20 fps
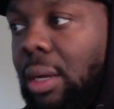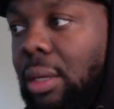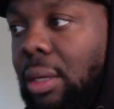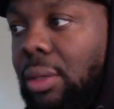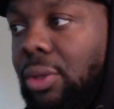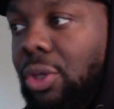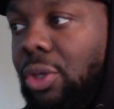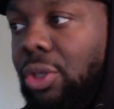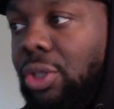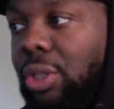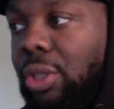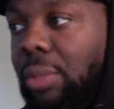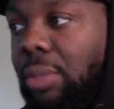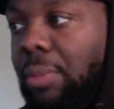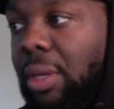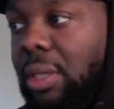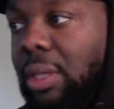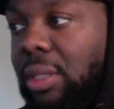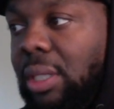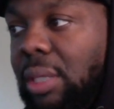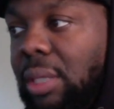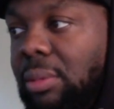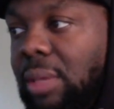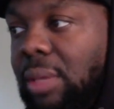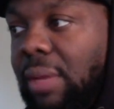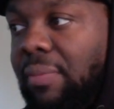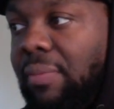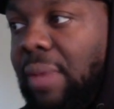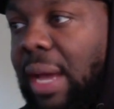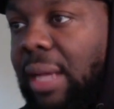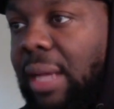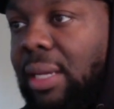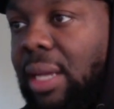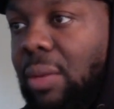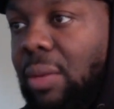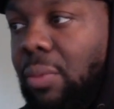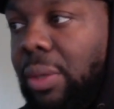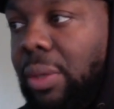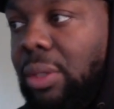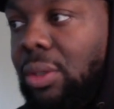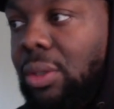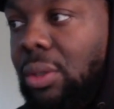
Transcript: There are some other teams that have gotten their wins